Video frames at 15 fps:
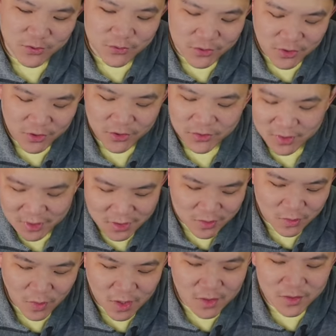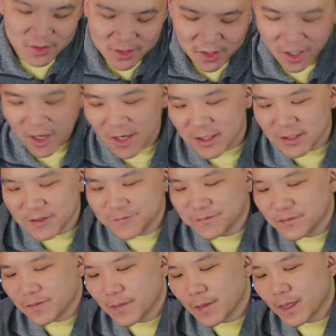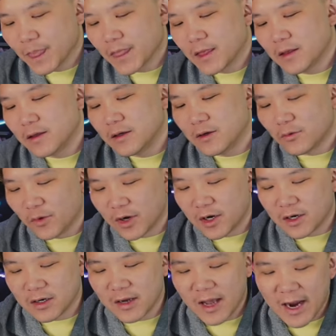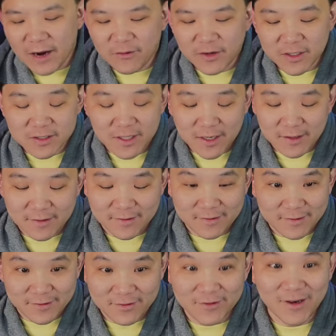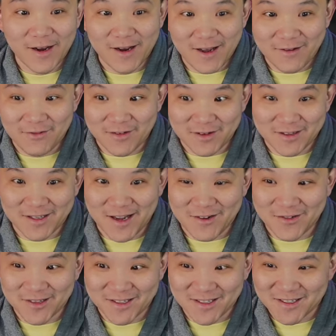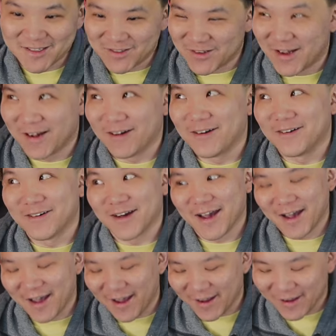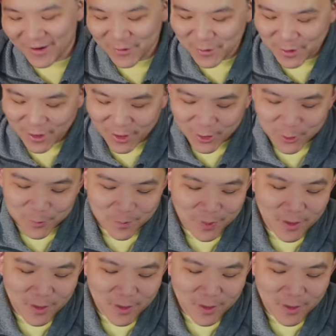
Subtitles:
So this is one of those cigars where Eric is like, you gotta have a good time with this. I'm like, oh, okay, here we go.